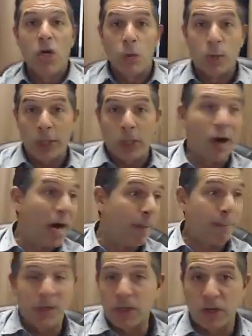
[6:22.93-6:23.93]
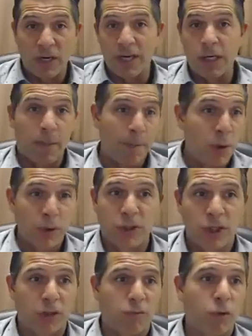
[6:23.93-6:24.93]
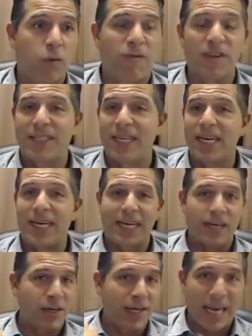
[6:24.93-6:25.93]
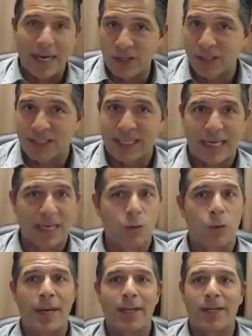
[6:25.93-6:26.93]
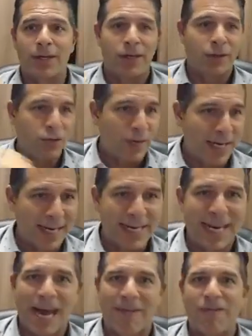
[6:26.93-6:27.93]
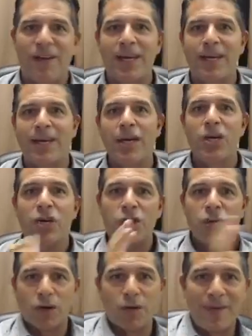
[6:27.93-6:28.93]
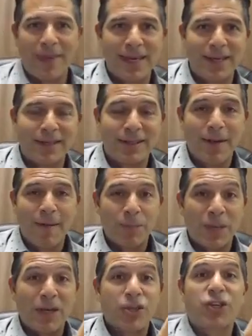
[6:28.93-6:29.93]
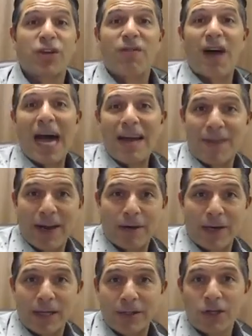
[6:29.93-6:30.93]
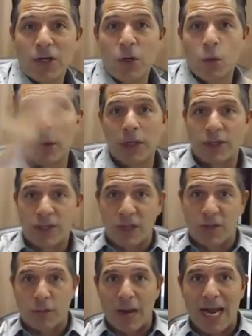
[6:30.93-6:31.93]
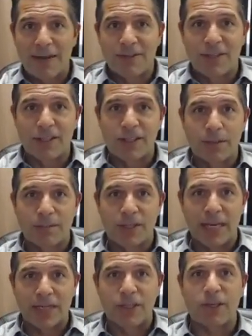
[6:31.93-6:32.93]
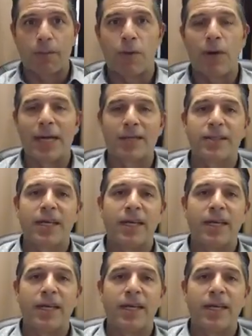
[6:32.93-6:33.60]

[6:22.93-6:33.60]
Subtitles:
When you're up and you're pushing through fatigue and you're getting your second wind and you're drinking caffeine, you're in these survive areas, which the thrive systems get suppressed.